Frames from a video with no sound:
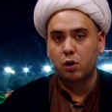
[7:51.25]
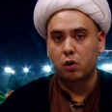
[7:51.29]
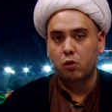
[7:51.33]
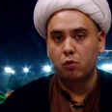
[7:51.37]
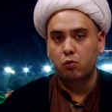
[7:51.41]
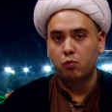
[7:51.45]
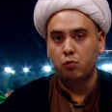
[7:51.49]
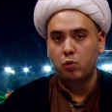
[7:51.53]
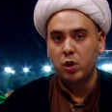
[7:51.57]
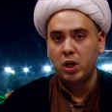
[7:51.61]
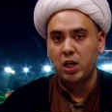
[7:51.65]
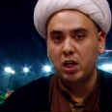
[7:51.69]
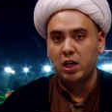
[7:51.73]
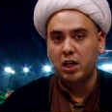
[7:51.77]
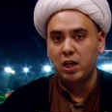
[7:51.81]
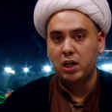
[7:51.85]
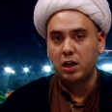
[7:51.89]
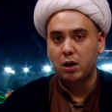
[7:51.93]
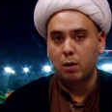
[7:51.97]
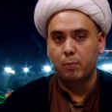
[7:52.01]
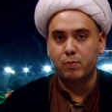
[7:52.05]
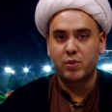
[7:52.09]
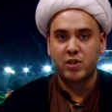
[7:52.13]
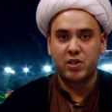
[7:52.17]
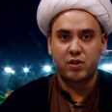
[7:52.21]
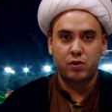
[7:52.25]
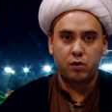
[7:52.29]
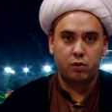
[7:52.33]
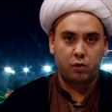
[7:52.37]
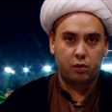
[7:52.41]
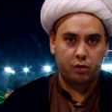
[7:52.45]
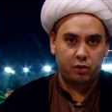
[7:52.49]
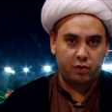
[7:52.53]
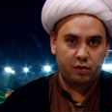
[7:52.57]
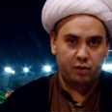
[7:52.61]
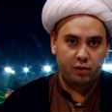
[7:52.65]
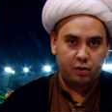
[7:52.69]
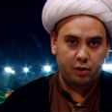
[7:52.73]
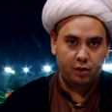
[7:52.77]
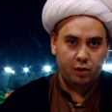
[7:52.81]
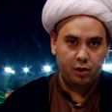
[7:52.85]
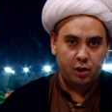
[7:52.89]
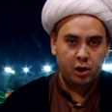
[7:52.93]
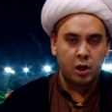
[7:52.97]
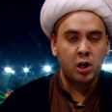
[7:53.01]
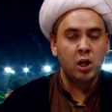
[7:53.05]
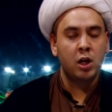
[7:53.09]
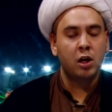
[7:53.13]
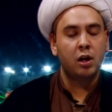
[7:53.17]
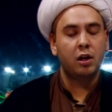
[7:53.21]
are really absurd.
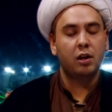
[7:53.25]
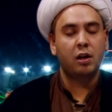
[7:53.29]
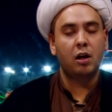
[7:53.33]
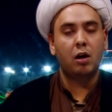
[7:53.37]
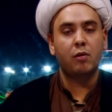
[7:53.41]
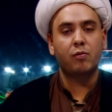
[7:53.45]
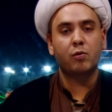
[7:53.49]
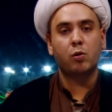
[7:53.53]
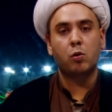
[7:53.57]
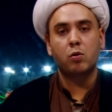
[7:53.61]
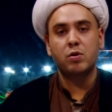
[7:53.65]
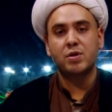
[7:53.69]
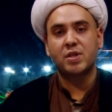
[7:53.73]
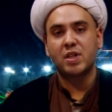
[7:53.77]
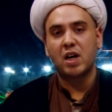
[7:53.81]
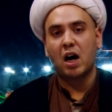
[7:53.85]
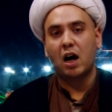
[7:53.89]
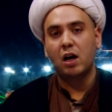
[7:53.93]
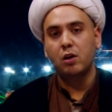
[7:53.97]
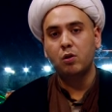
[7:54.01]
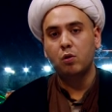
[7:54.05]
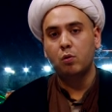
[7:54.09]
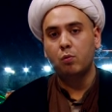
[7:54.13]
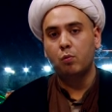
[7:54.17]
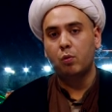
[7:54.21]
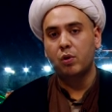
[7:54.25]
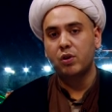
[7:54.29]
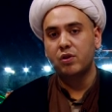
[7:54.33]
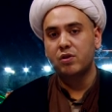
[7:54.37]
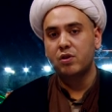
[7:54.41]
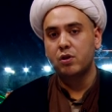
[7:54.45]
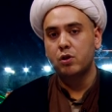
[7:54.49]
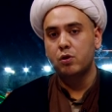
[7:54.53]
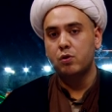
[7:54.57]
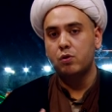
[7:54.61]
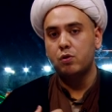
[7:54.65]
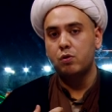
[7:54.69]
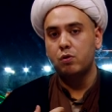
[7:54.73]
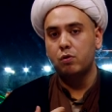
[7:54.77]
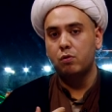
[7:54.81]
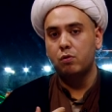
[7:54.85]
Now, of course, I don't want to